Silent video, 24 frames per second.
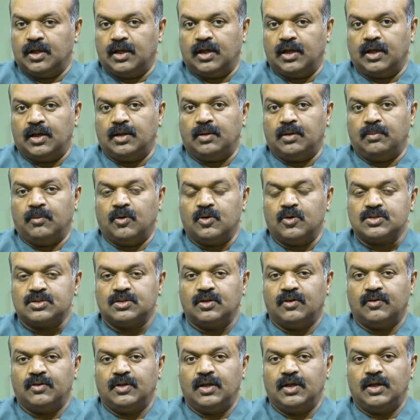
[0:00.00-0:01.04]
and
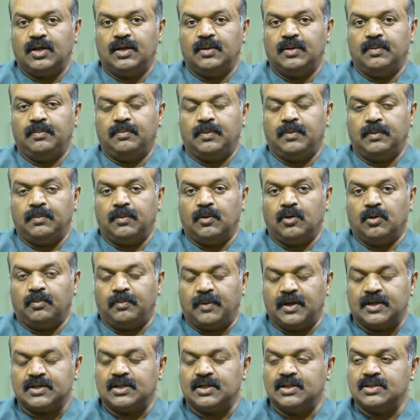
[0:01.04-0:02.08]
most of the people or
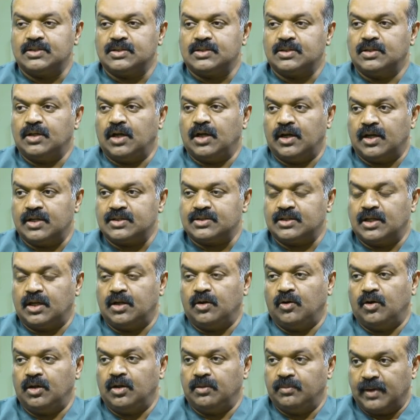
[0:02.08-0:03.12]
patients
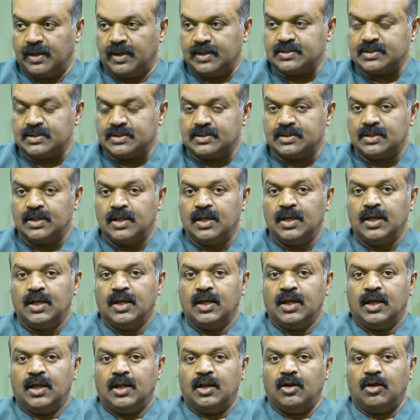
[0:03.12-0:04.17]
understand only braces.
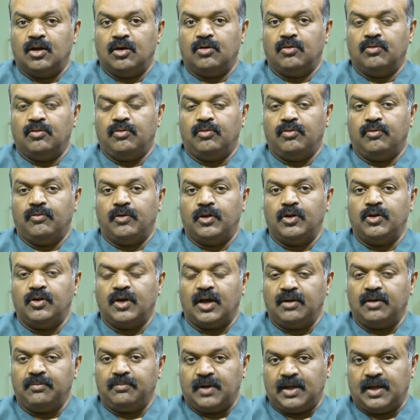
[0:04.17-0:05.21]
Now, when you
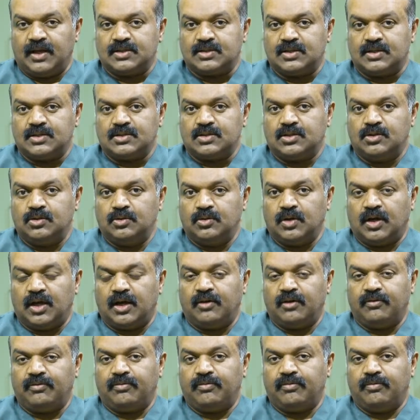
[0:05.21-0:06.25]
have braces, you
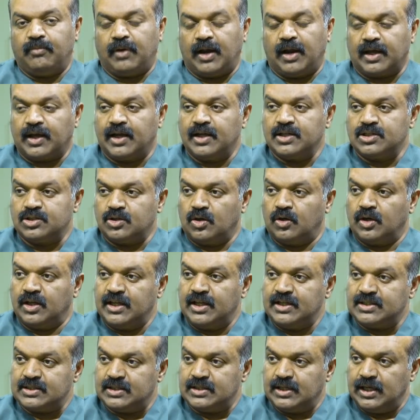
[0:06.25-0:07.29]
have brackets on
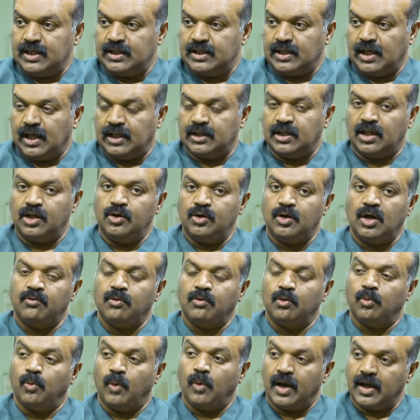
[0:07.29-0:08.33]
each teeth, and then you have
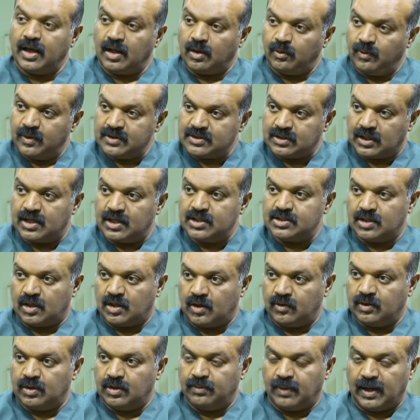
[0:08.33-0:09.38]
a wire which runs
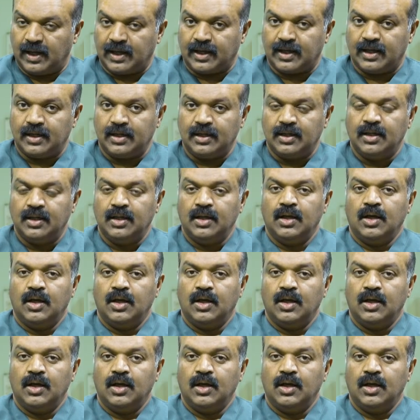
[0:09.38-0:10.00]
around the bracket